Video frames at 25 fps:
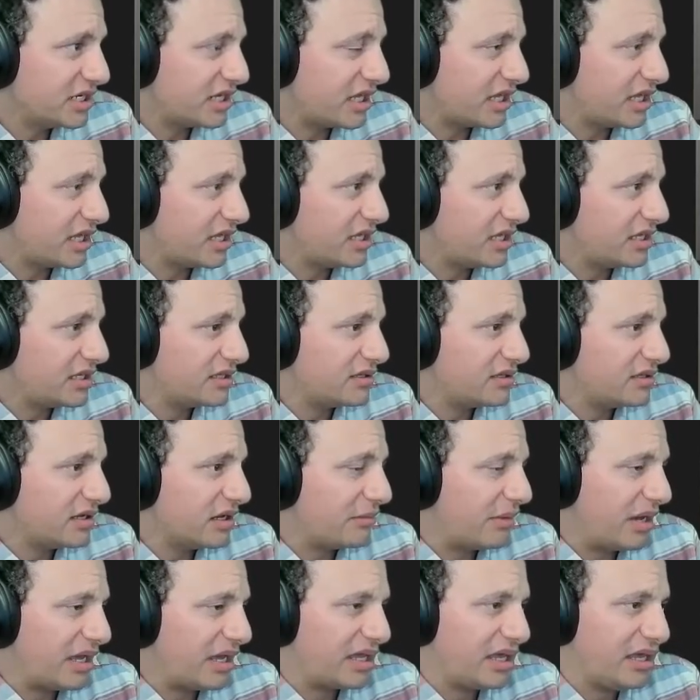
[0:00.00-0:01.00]
And
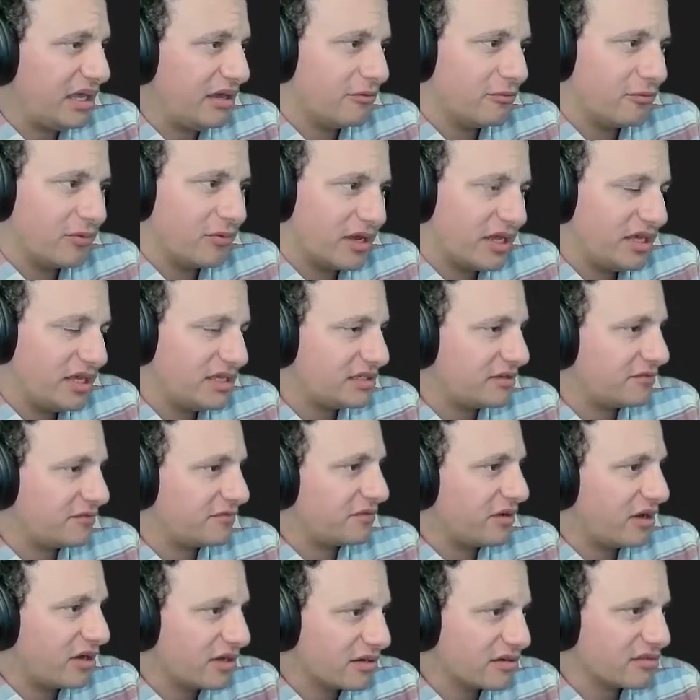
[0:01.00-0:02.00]
um, I can't wait, if
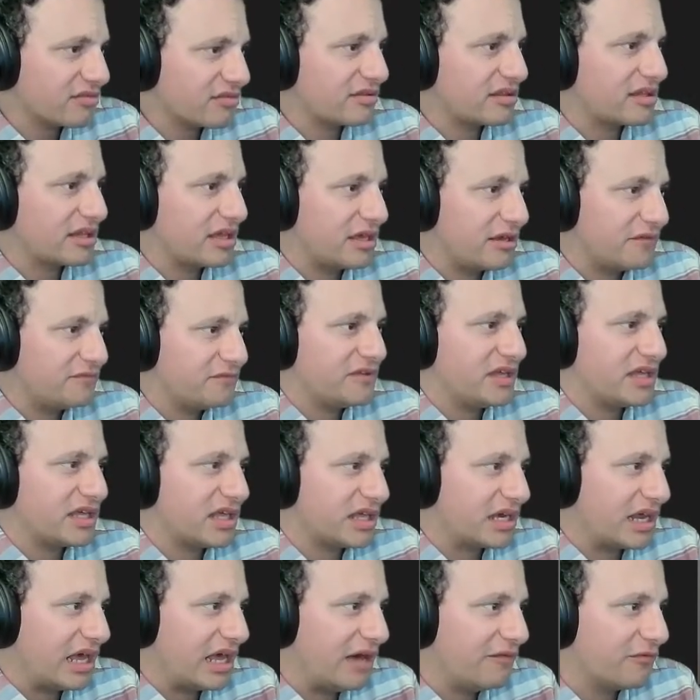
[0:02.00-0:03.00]
honestly, if they're
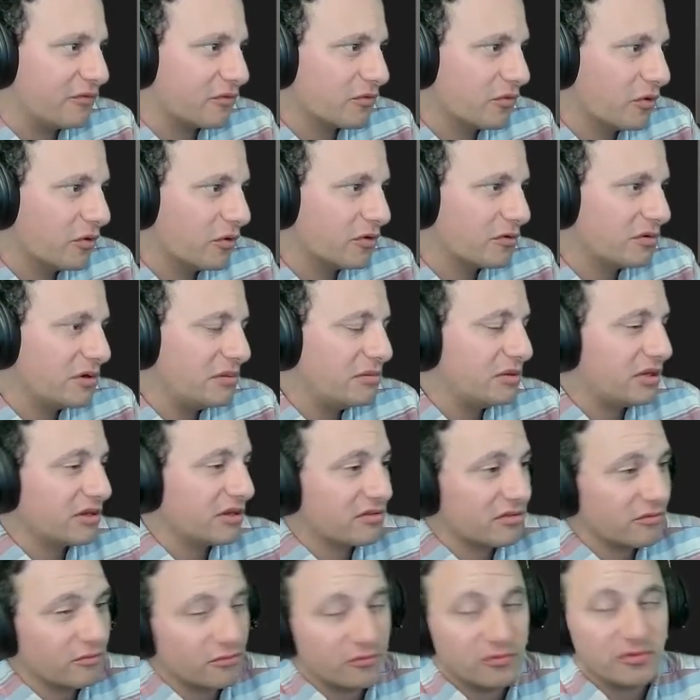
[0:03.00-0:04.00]
going to have a rotary
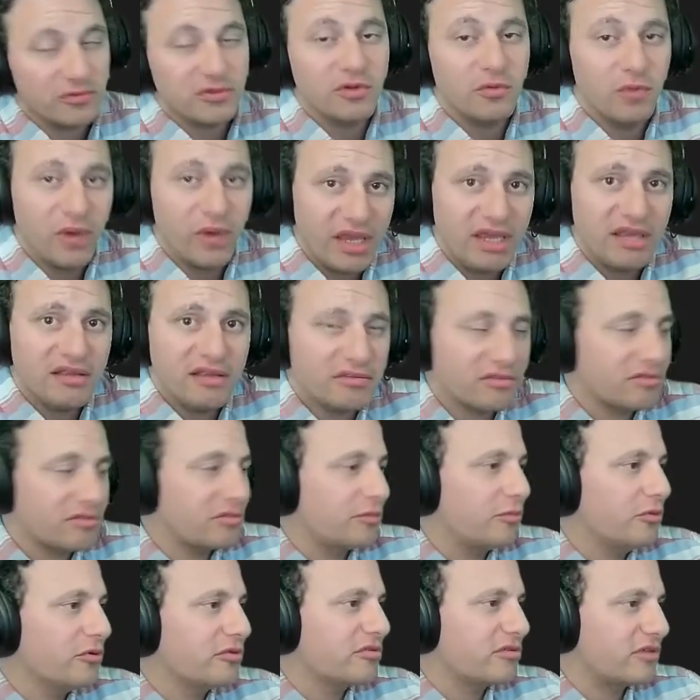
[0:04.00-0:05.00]
because the way it's
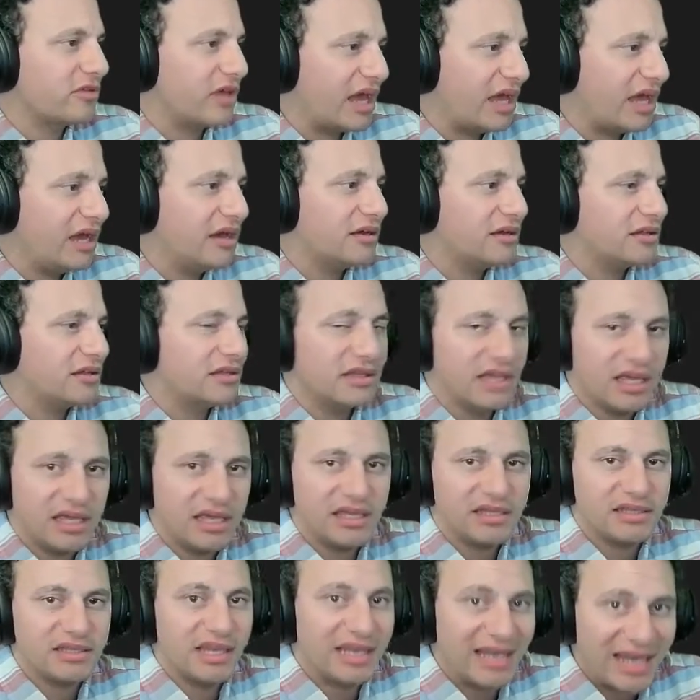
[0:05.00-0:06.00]
supposed to uh,
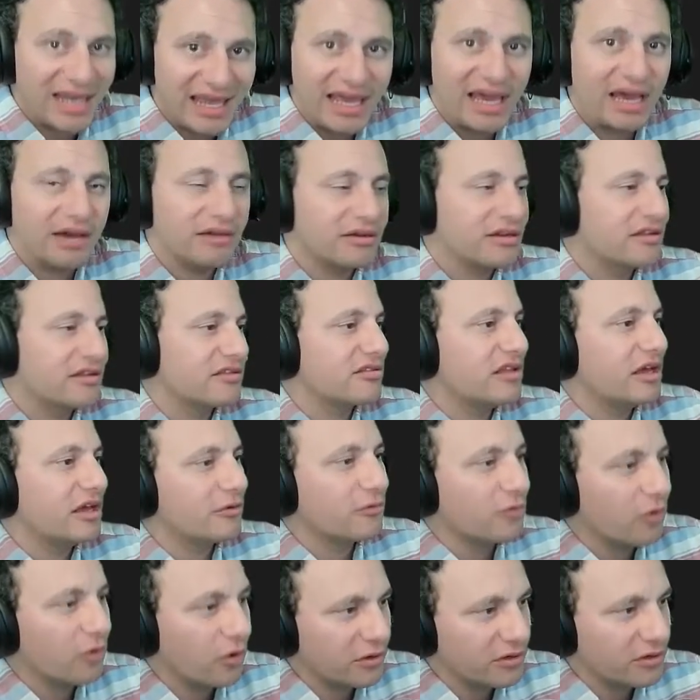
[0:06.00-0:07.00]
lay, the layout is
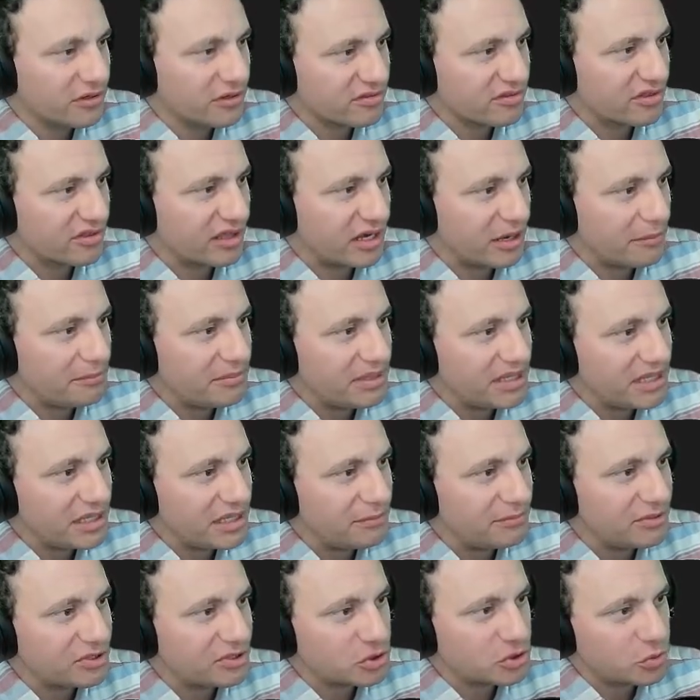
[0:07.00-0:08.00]
that rotary is going to
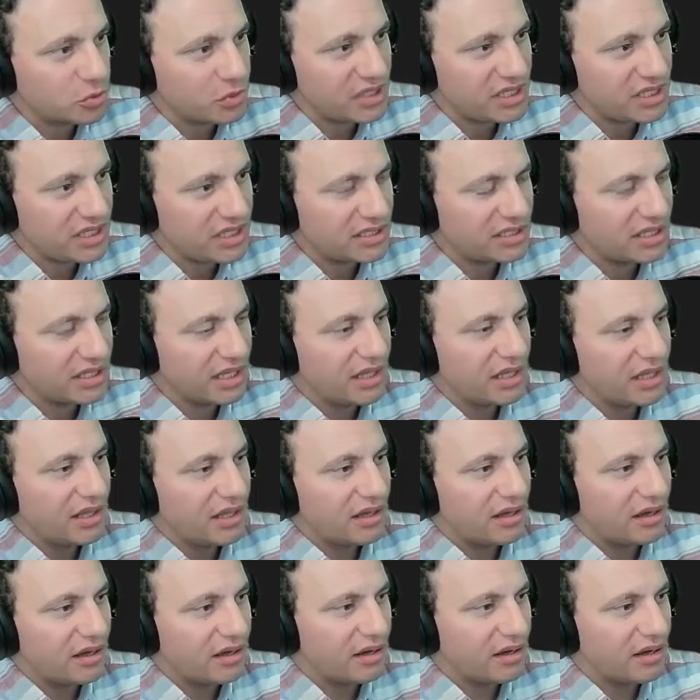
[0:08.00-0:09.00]
be between,
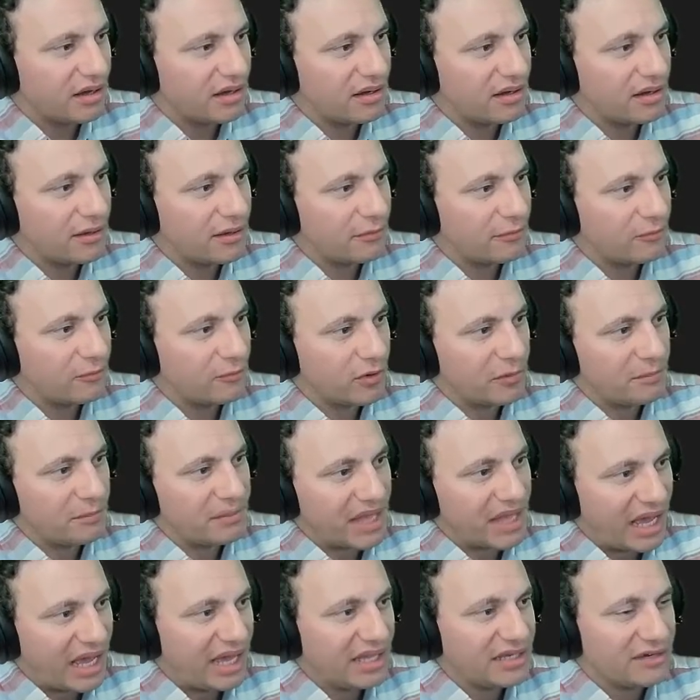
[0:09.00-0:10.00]
uh, well,
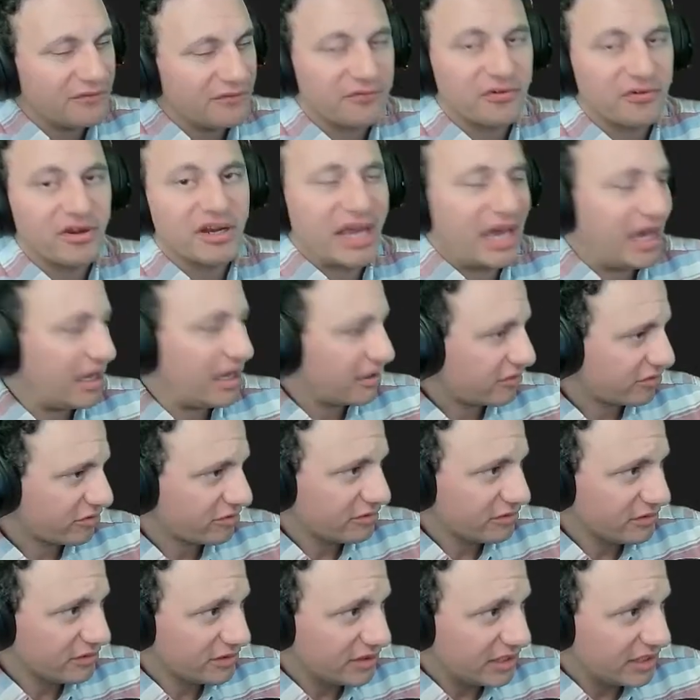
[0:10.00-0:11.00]
behind the front
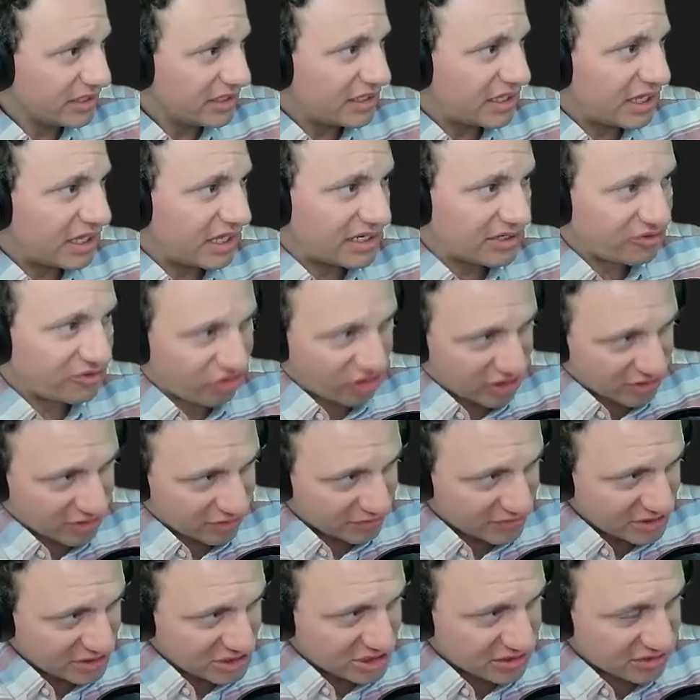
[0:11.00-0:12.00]
axle and the
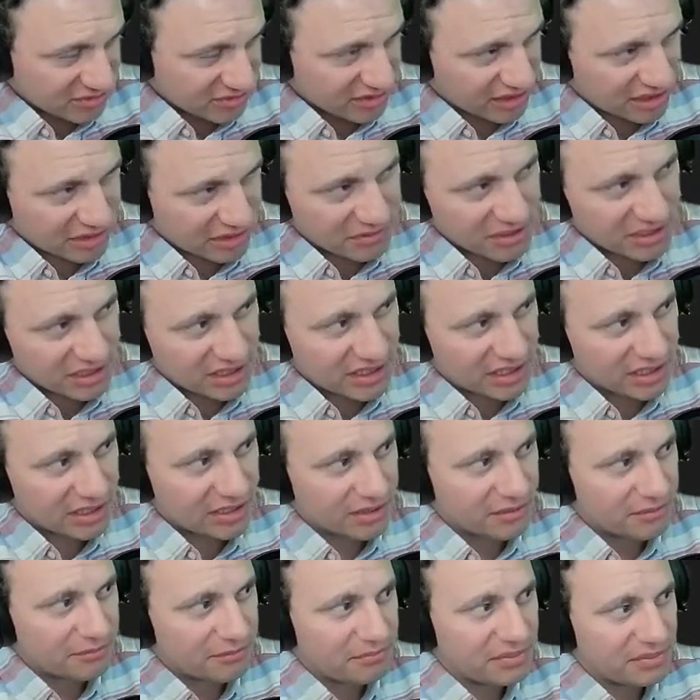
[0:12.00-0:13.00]
transmission is going to be
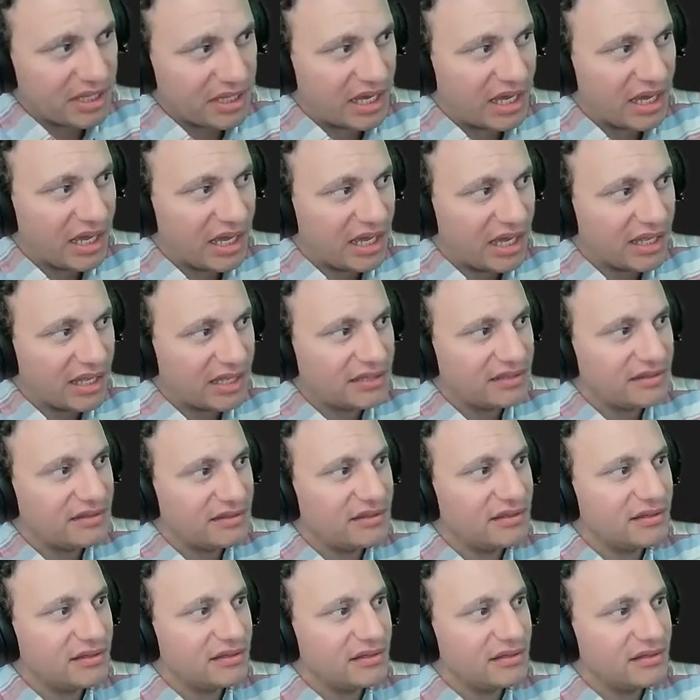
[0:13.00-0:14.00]
uh, behind
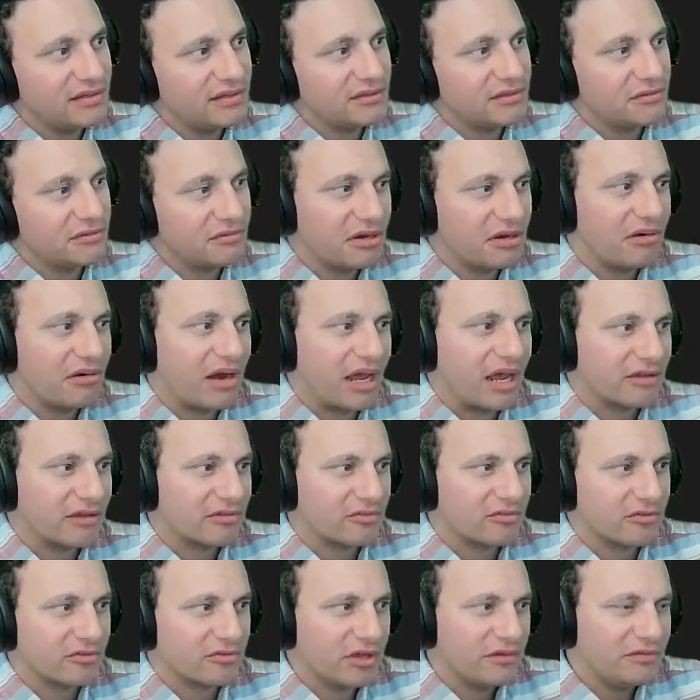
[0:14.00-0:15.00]
the, the rear
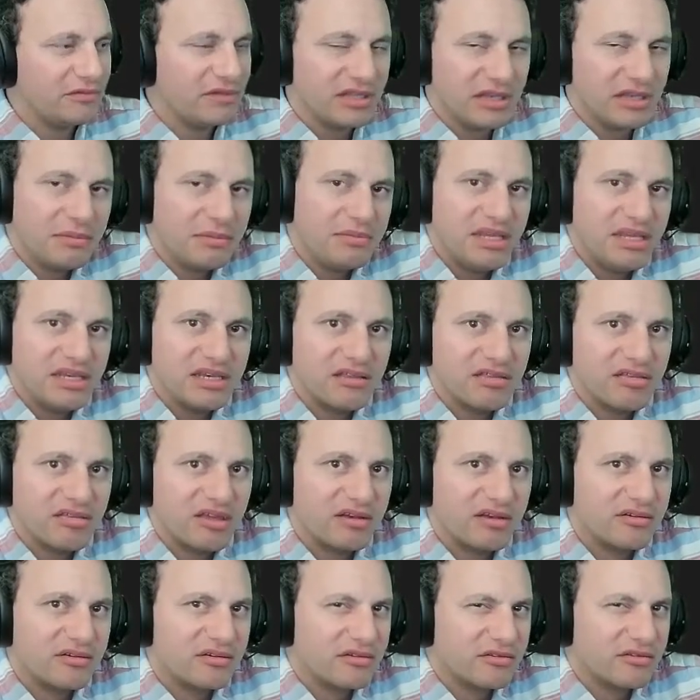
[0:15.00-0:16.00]
axle so everything going to be in the
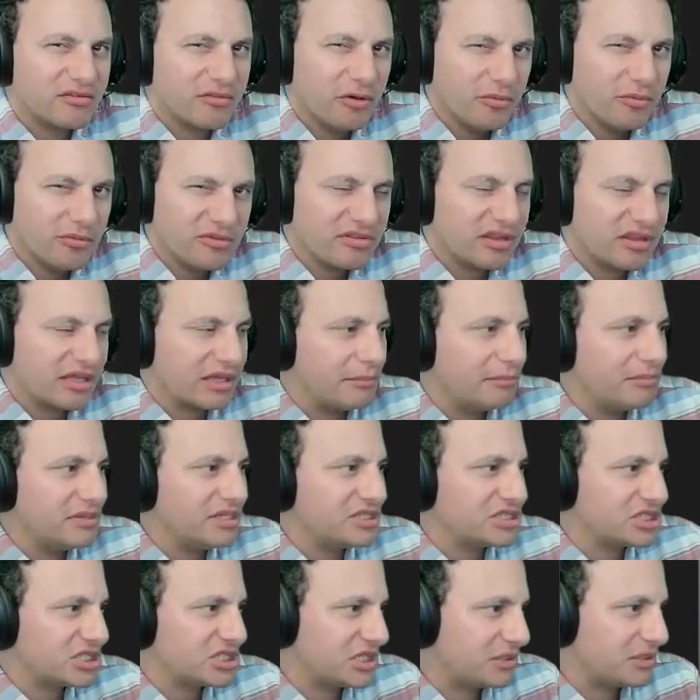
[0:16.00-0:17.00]
center it's almost like a
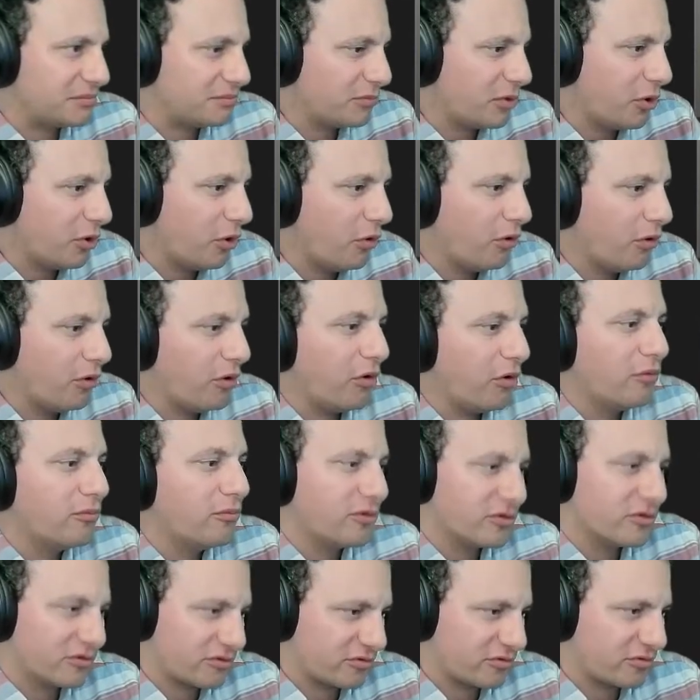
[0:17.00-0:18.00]
midship o-
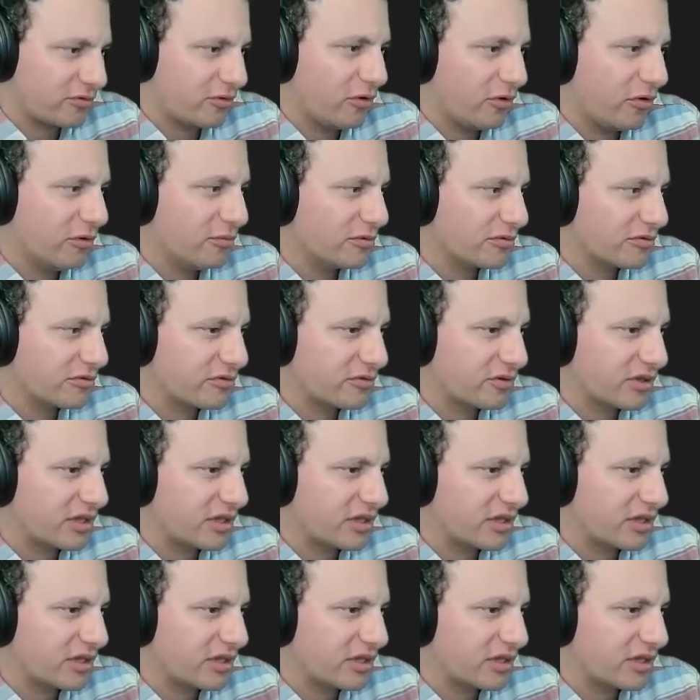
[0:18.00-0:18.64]
almost almost okay